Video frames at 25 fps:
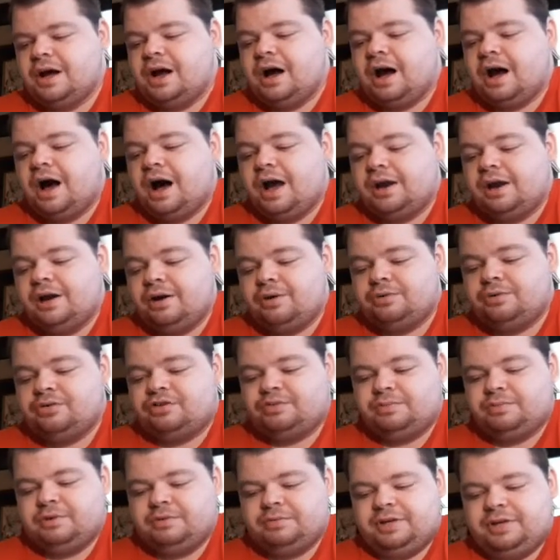I know
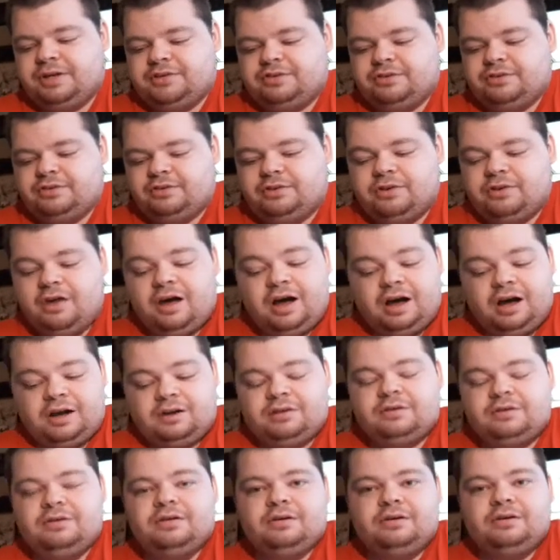this movie gets a lot
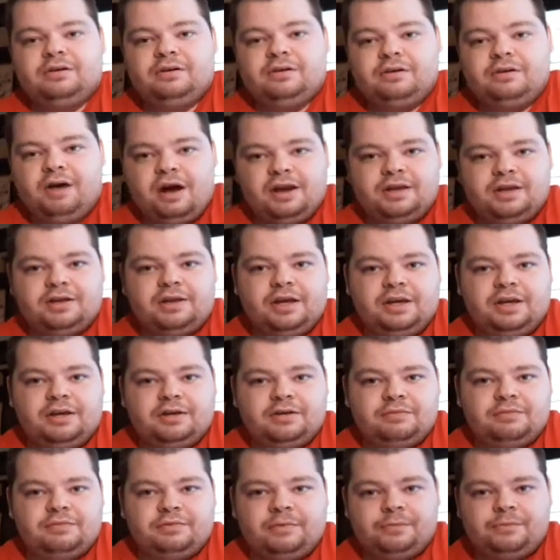of
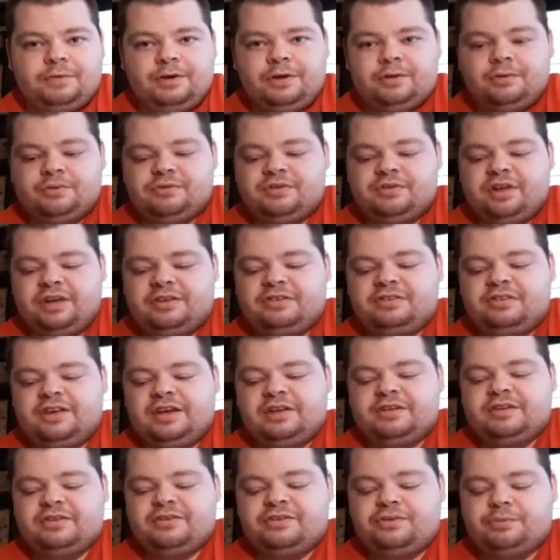negative reviews. They say
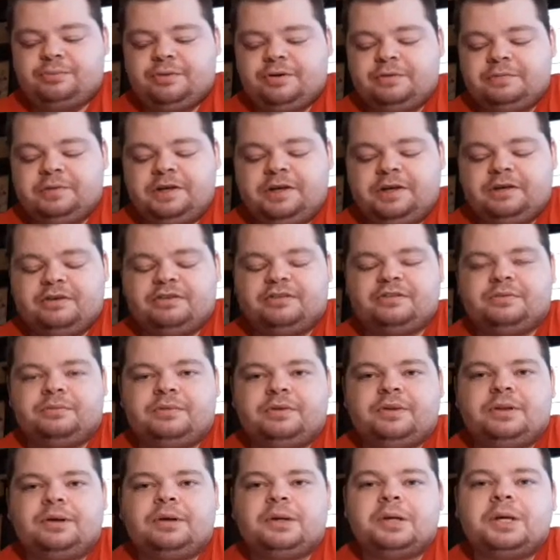that this movie
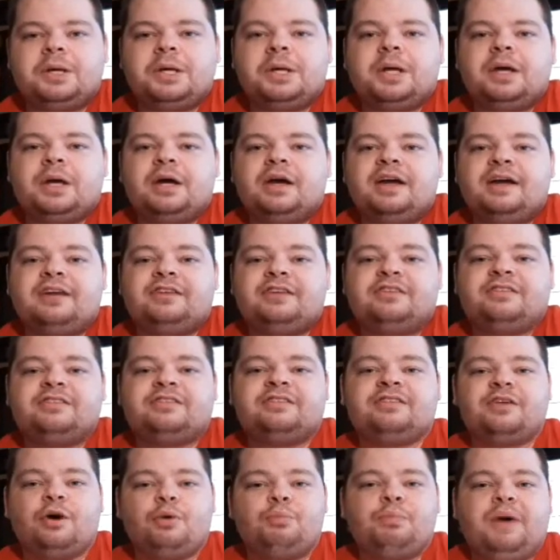it's
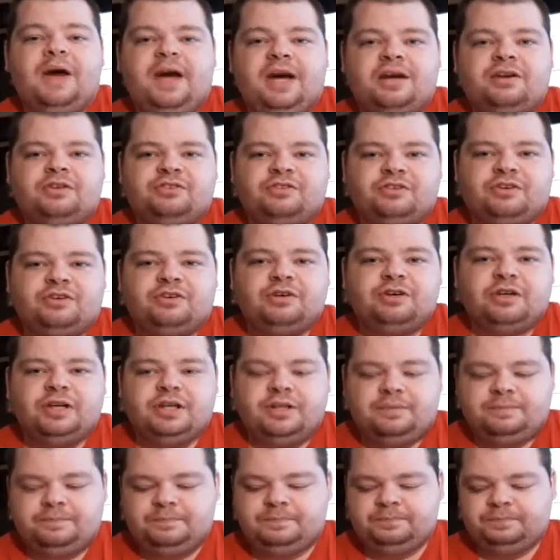so bad it's
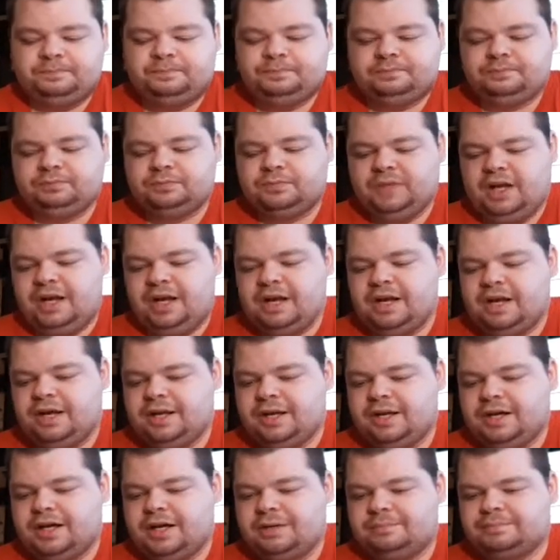good.
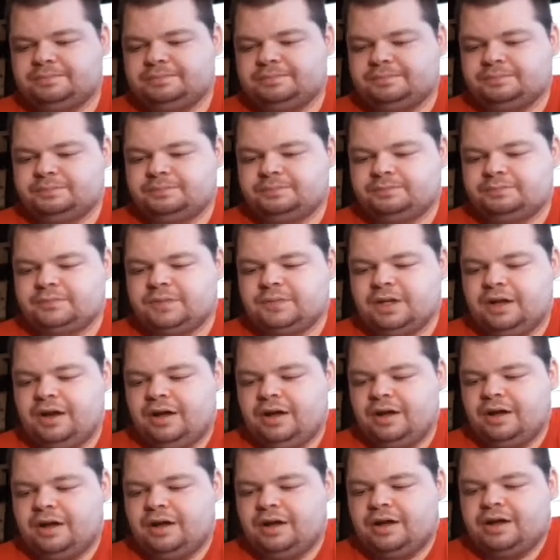And,
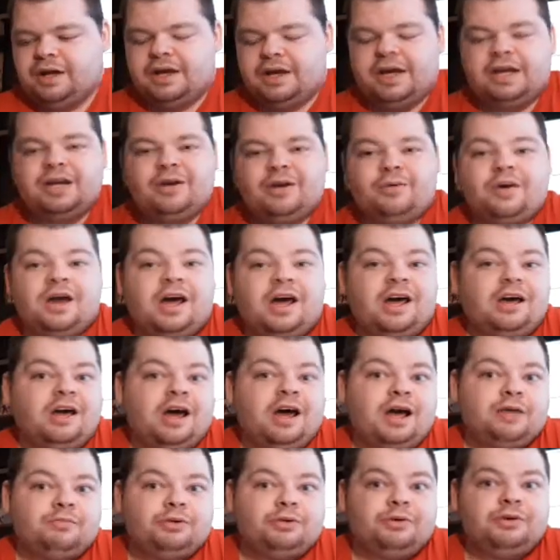you know what,
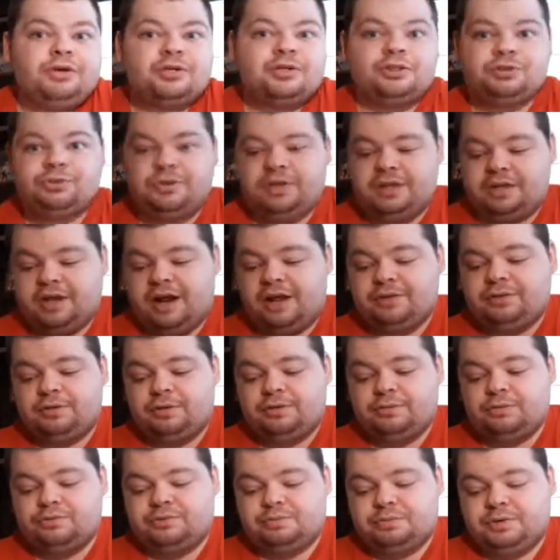I really enjoyed it. I thought
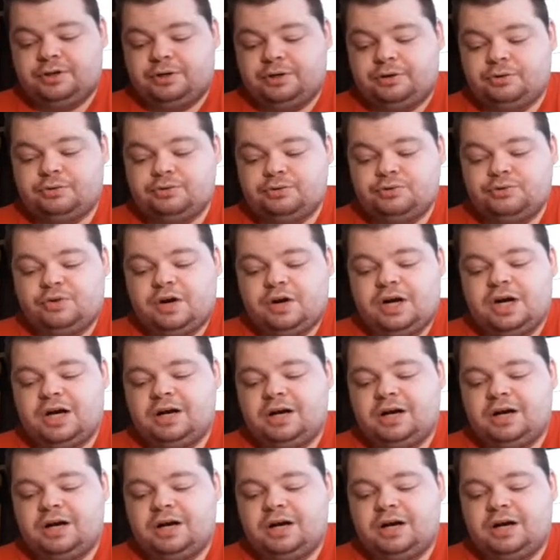it was pretty cool.